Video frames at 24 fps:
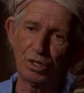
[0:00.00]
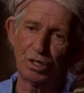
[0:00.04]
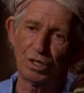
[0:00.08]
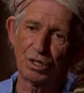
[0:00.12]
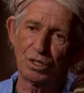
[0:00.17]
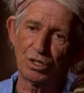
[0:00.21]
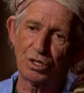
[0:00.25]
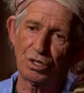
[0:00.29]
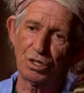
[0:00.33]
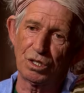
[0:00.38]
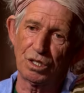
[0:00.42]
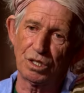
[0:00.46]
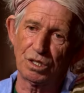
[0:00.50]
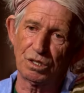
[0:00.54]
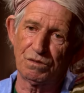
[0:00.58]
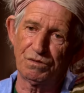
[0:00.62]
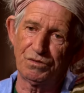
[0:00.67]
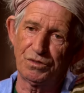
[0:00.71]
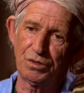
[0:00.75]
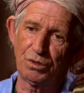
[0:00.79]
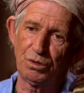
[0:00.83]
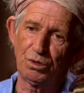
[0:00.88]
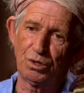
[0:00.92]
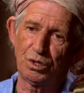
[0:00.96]
you drink, the
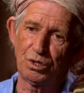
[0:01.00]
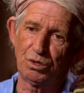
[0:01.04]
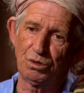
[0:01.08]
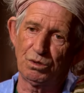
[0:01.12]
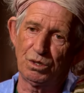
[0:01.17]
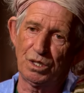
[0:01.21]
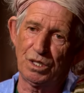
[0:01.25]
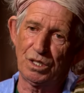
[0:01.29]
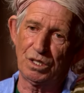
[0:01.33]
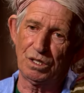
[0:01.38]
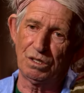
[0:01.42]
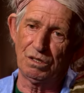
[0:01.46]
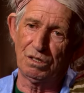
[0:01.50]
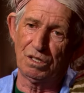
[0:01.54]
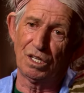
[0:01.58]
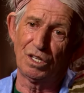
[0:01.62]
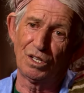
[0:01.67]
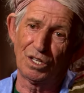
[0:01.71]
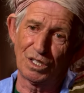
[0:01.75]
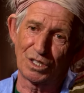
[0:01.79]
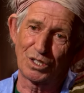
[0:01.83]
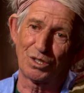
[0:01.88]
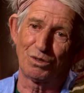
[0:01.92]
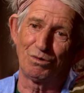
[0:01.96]
food you eat, and then
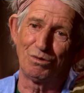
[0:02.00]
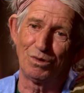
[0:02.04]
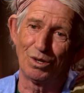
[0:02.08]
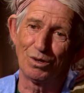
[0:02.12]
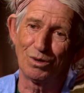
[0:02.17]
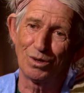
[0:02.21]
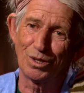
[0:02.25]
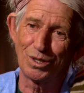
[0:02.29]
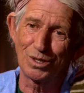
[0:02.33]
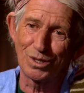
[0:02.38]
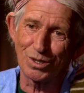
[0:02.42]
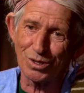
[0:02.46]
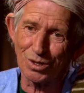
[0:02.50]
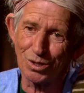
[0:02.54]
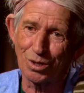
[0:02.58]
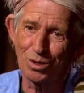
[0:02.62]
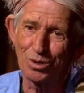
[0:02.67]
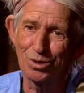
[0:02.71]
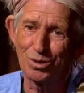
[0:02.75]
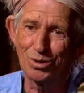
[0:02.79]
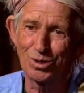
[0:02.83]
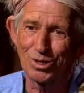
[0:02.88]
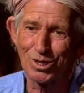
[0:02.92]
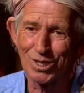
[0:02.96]
there's Rolling
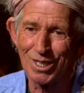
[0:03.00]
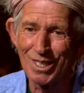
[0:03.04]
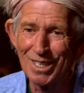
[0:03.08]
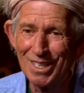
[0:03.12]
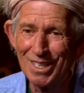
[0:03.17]
Stones.